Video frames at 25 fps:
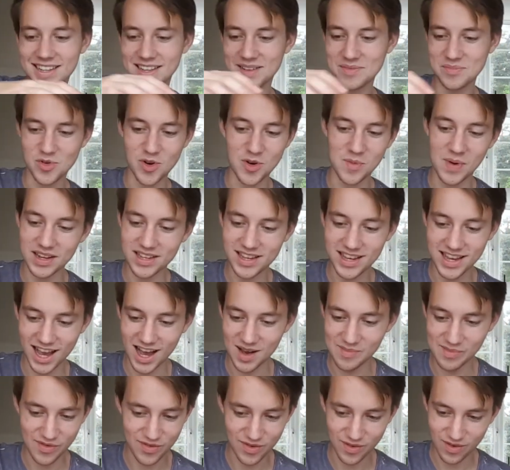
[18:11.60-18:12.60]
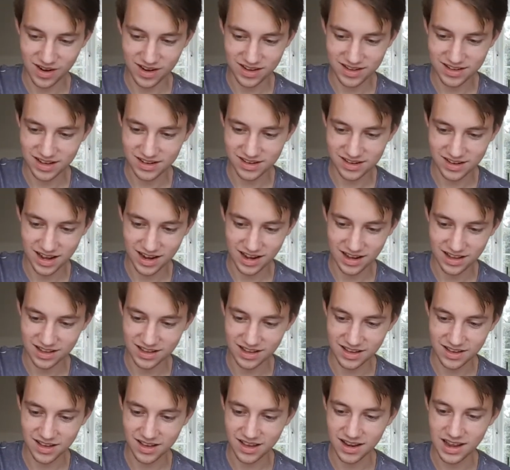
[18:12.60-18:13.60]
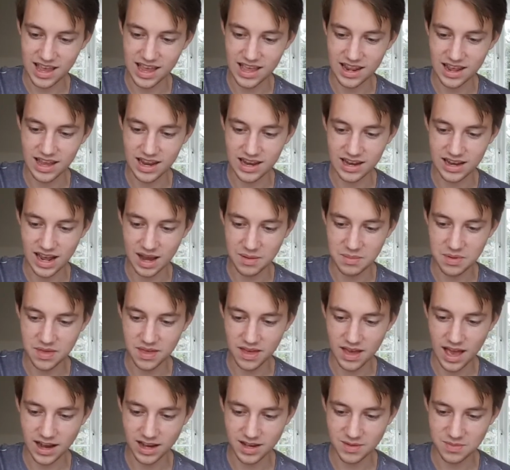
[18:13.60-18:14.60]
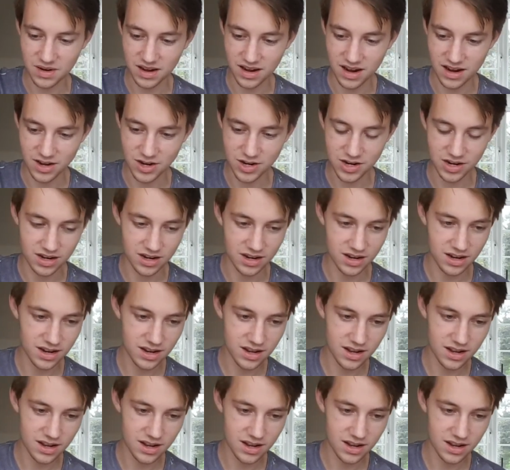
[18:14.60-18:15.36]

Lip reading: pour my tea out before I start getting into in-depth explanation.